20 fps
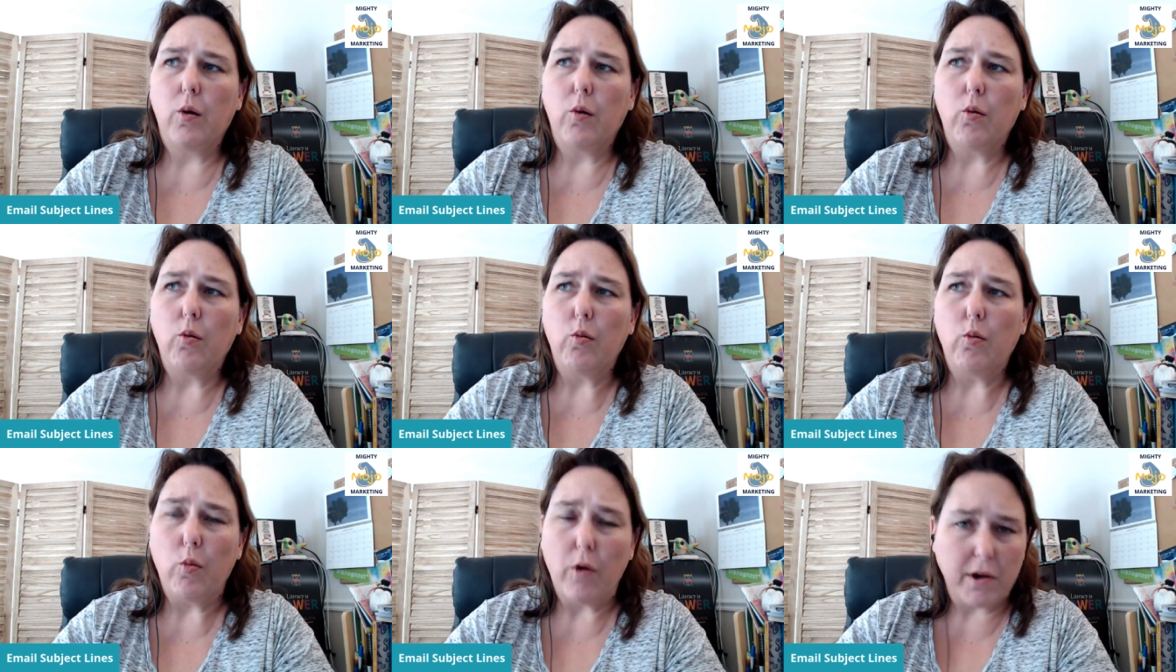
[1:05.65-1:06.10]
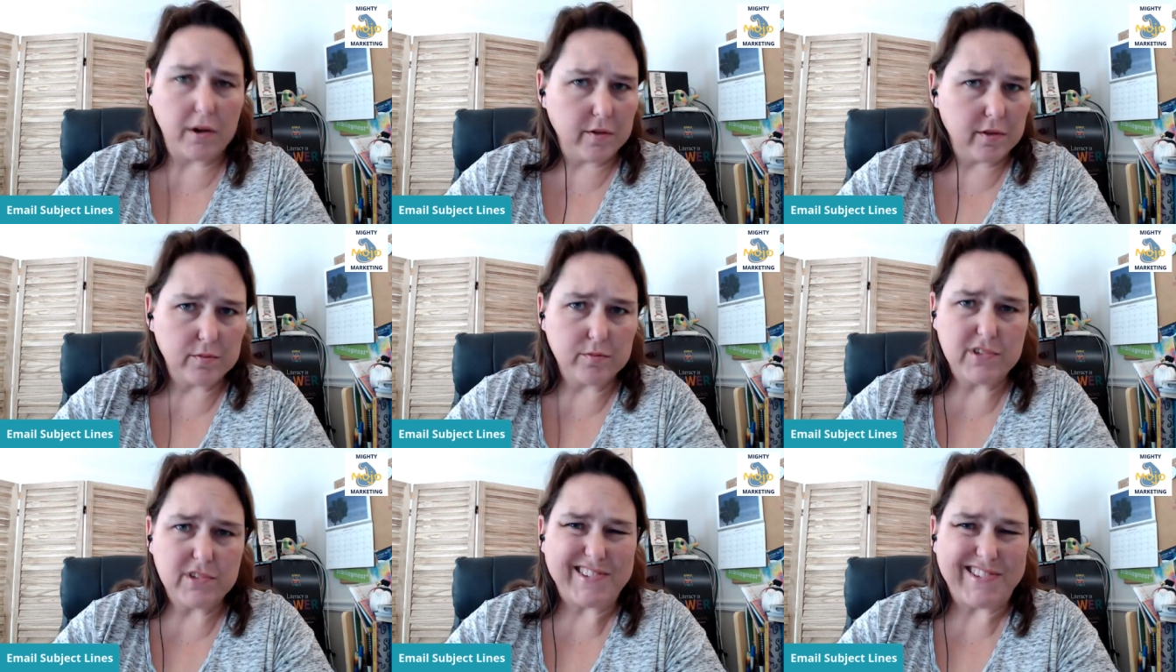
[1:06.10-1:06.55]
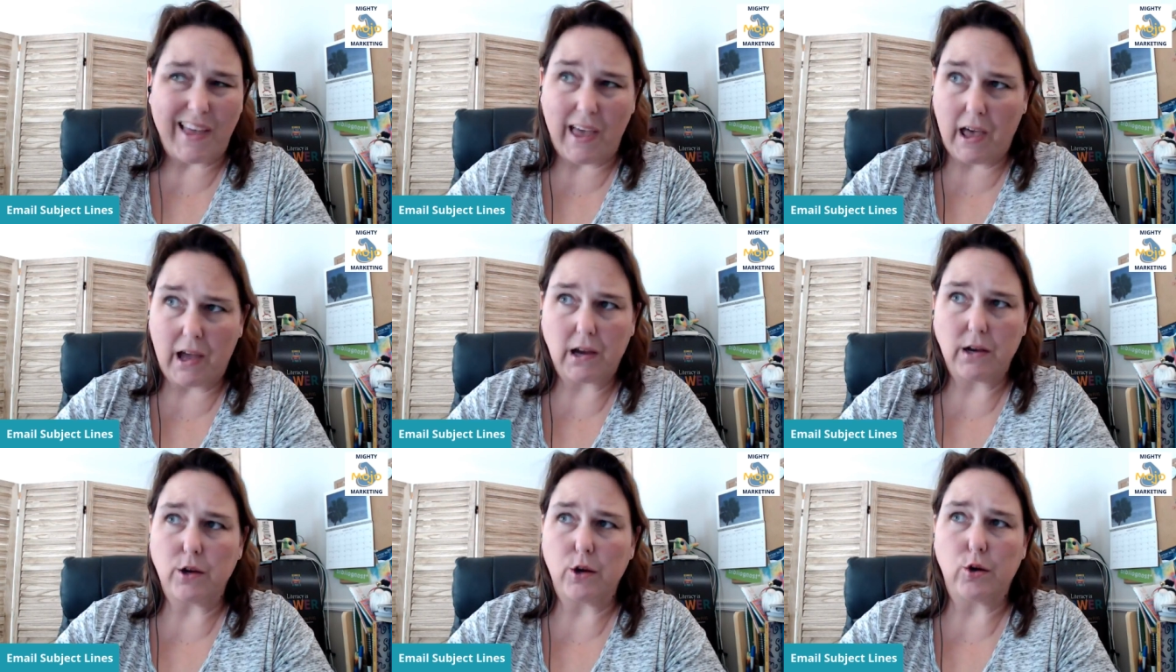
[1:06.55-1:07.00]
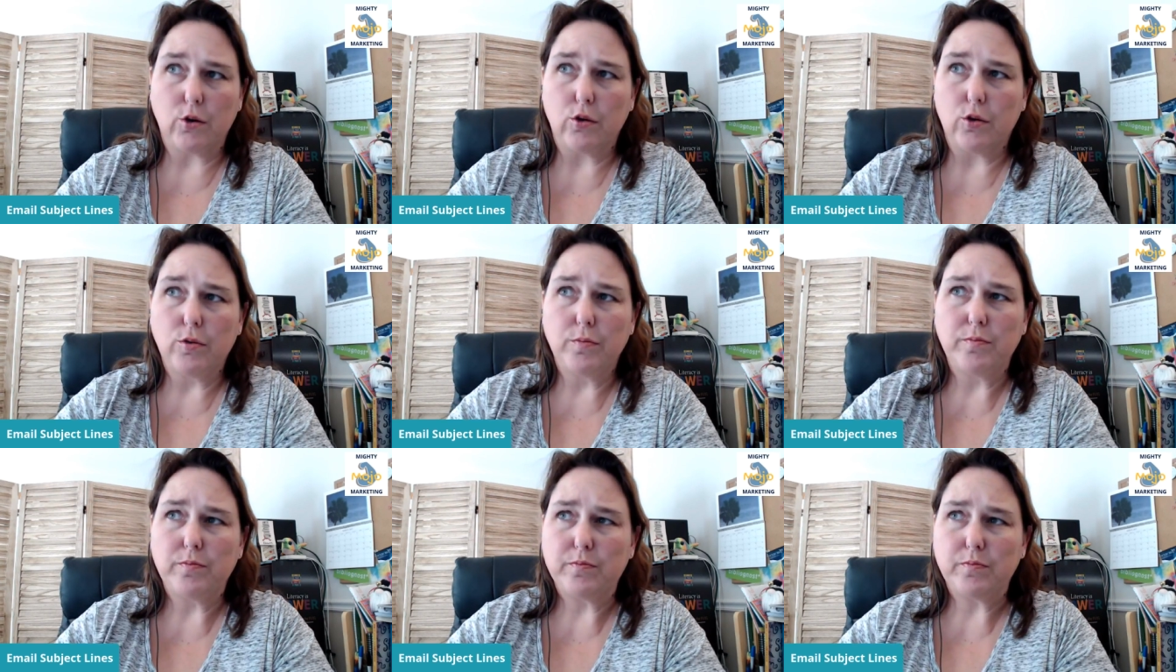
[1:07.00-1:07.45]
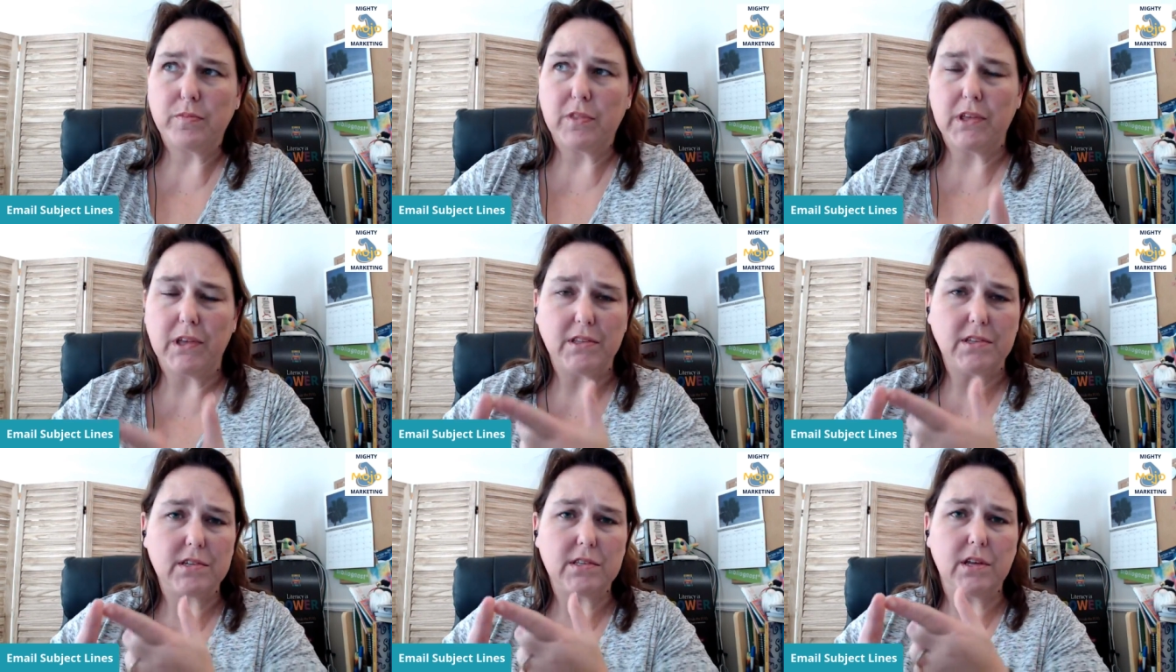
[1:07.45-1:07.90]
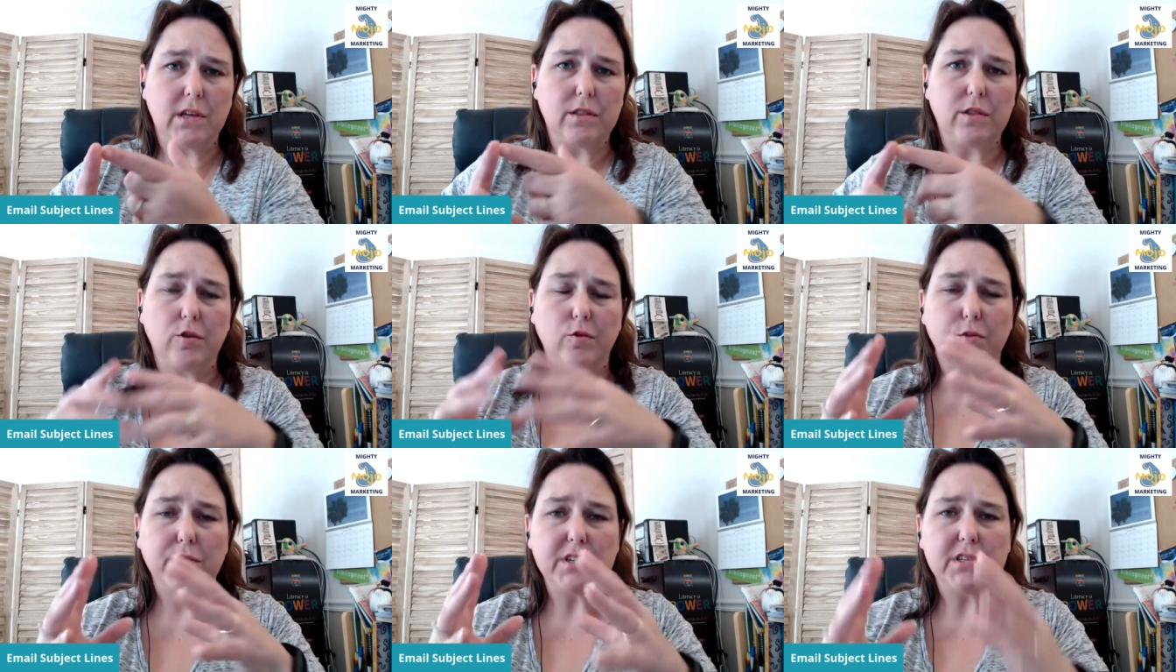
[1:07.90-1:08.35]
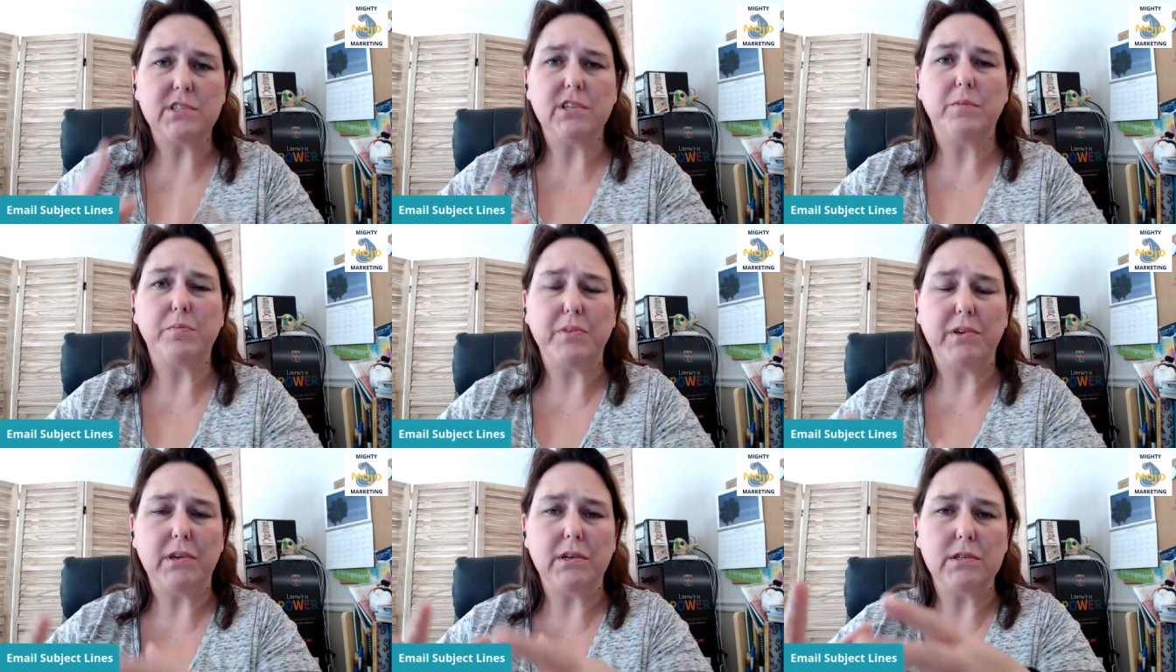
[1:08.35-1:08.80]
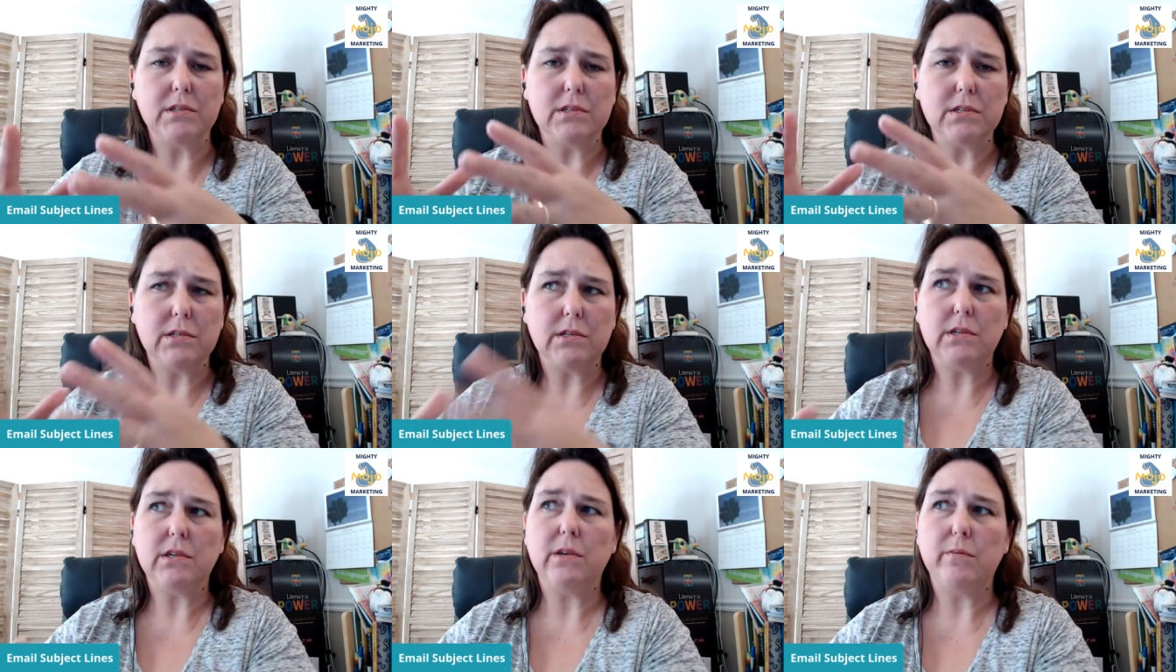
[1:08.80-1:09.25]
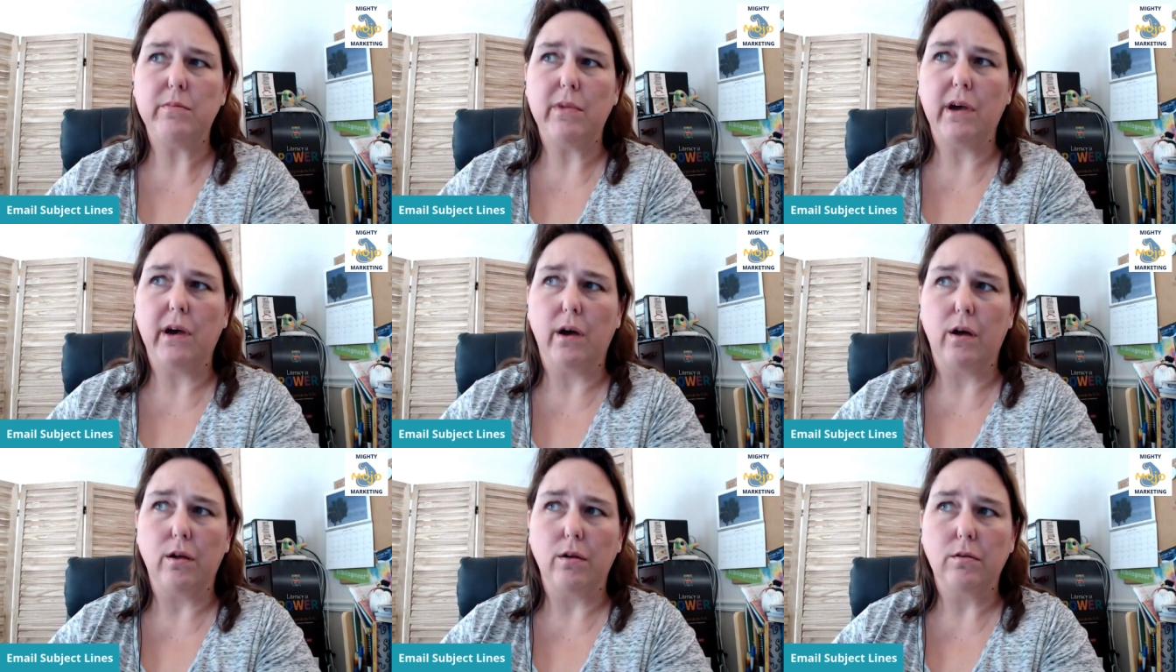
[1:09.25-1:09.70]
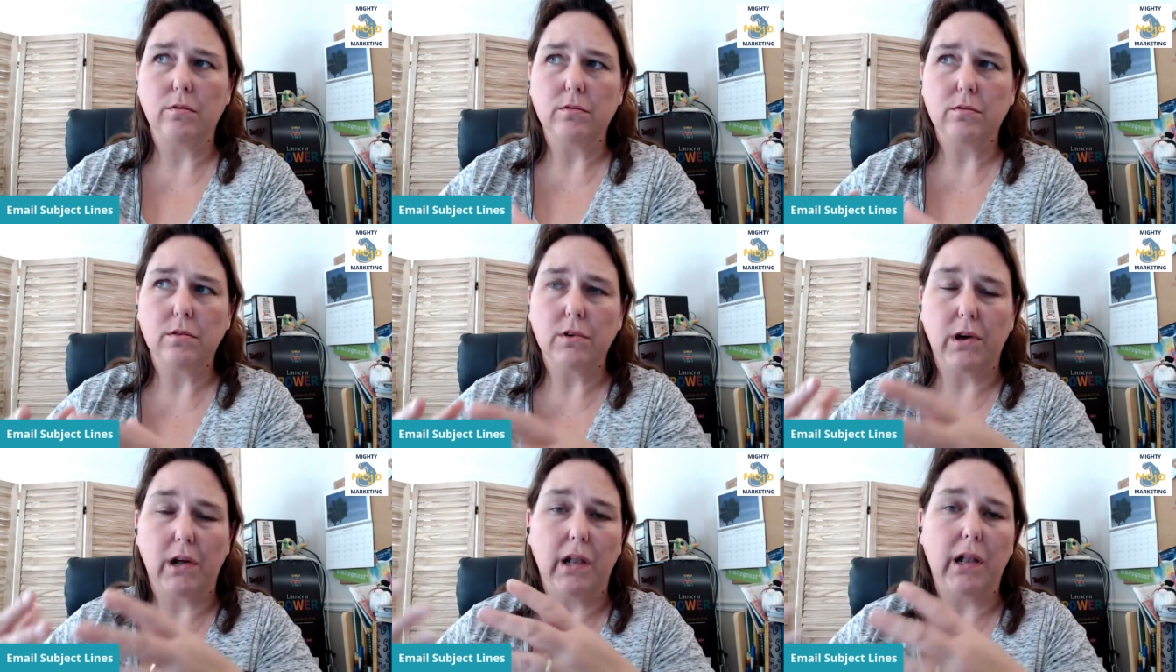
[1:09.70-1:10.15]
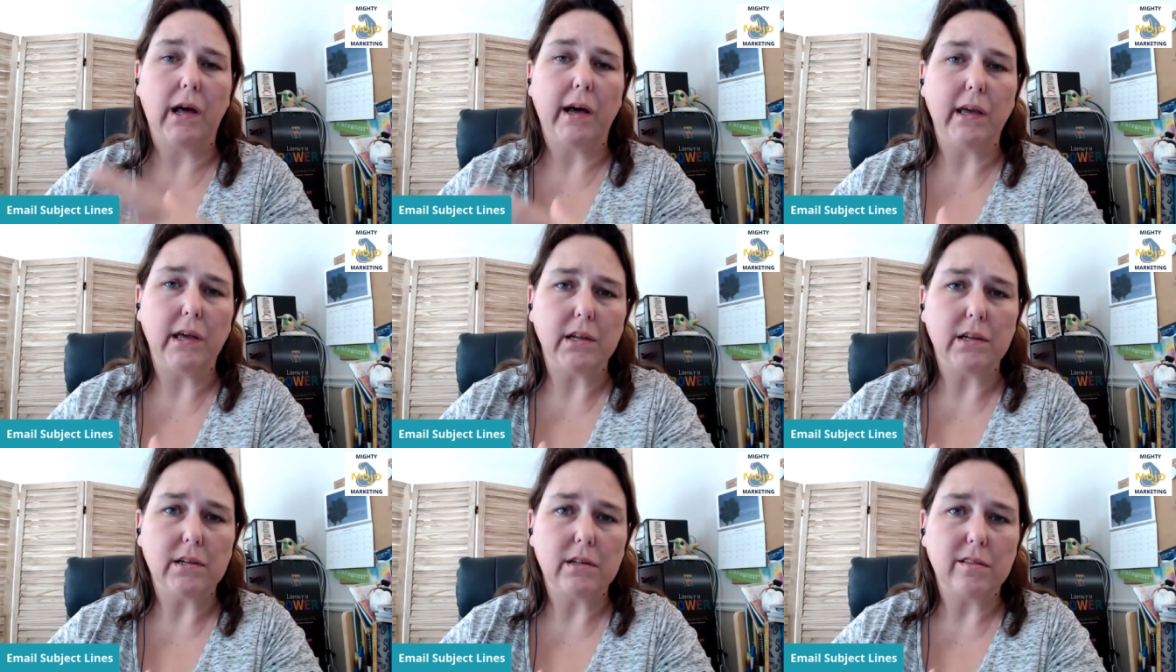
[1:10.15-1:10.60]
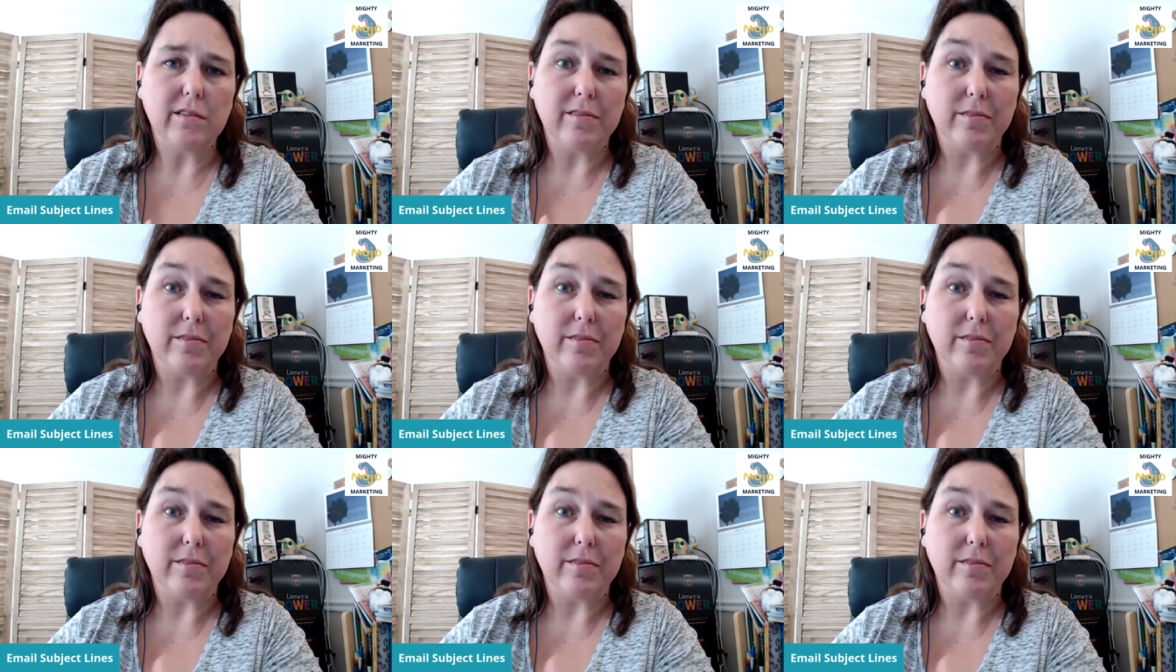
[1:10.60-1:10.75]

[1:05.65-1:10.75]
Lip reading: One of them's technical. It's that the recipient's email client,